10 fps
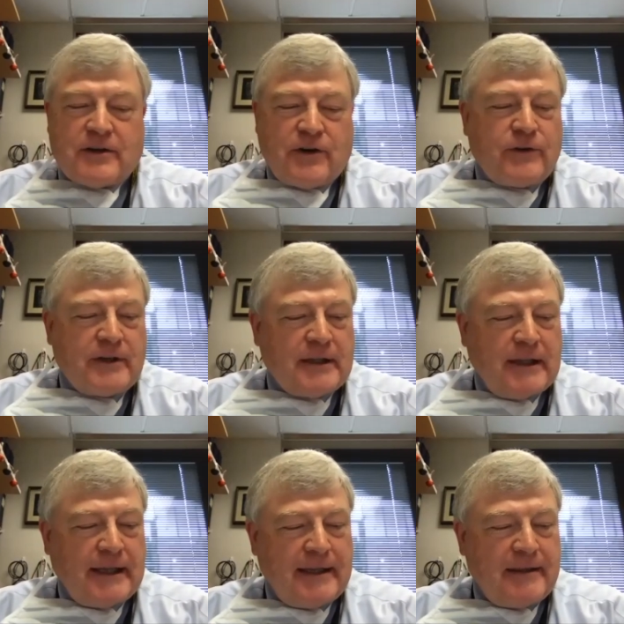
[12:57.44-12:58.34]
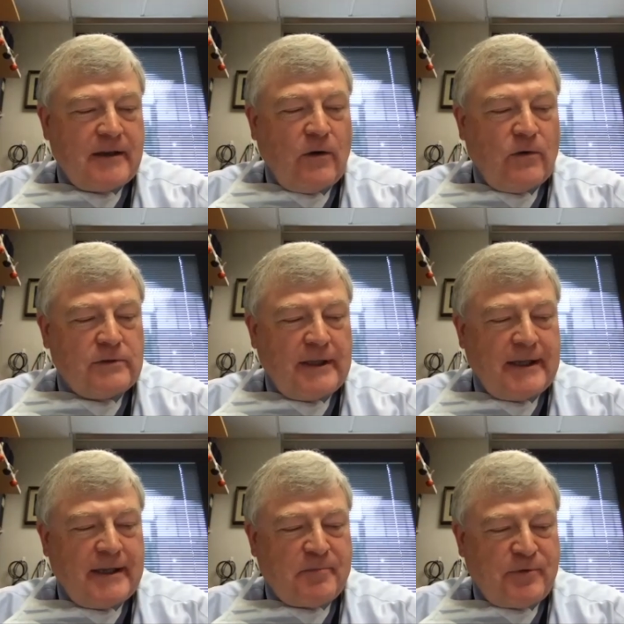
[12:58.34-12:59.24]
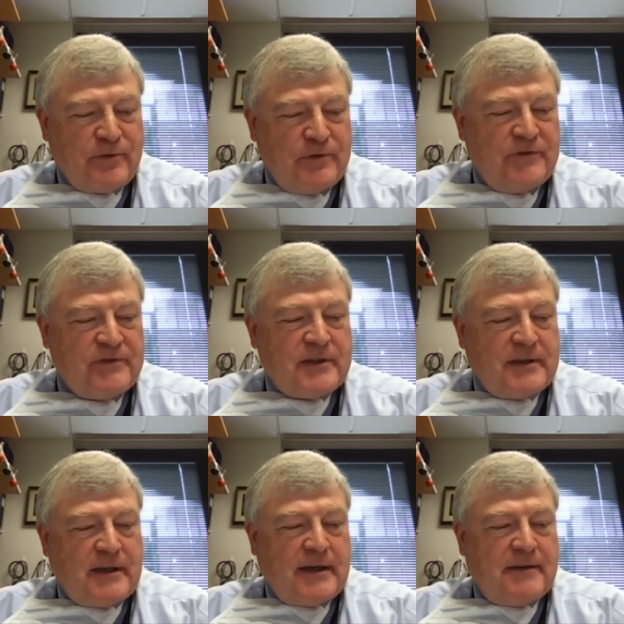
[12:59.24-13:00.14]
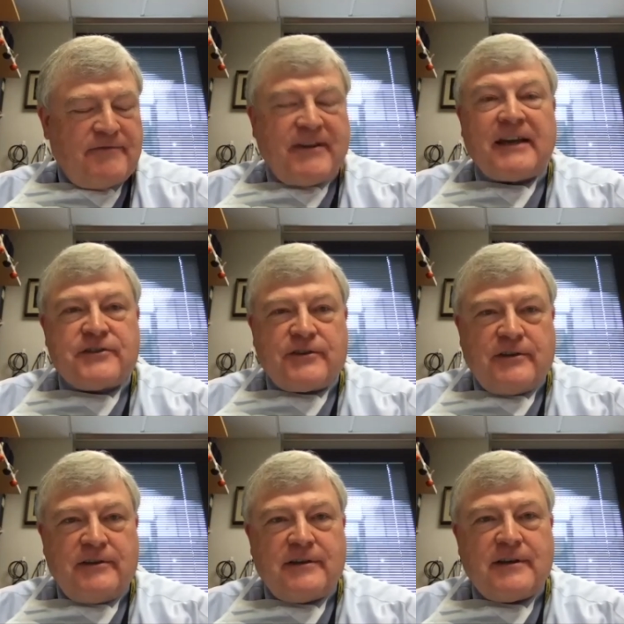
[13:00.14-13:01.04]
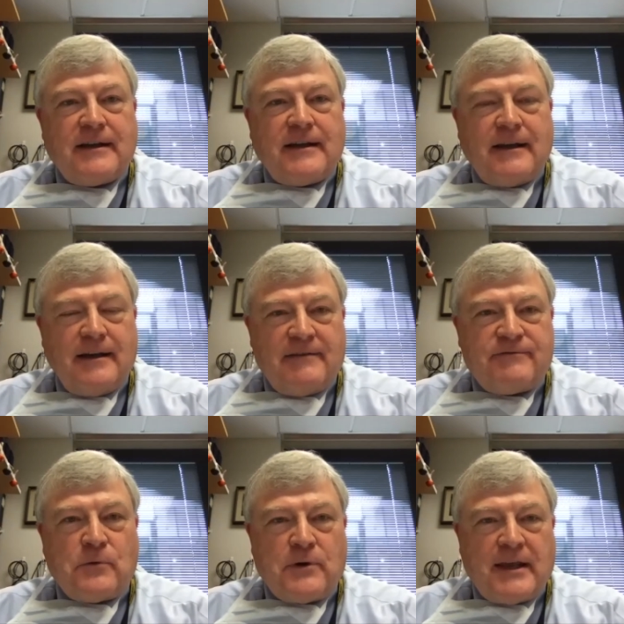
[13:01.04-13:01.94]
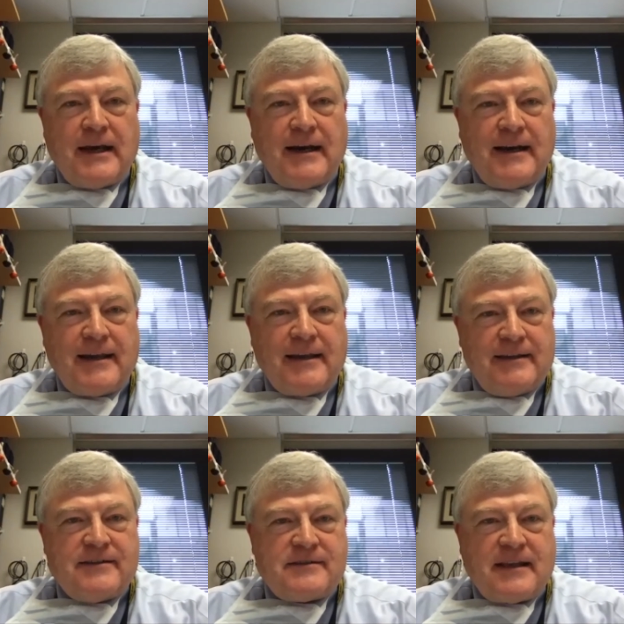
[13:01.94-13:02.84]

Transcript: currently, the only approved vector for the eye is the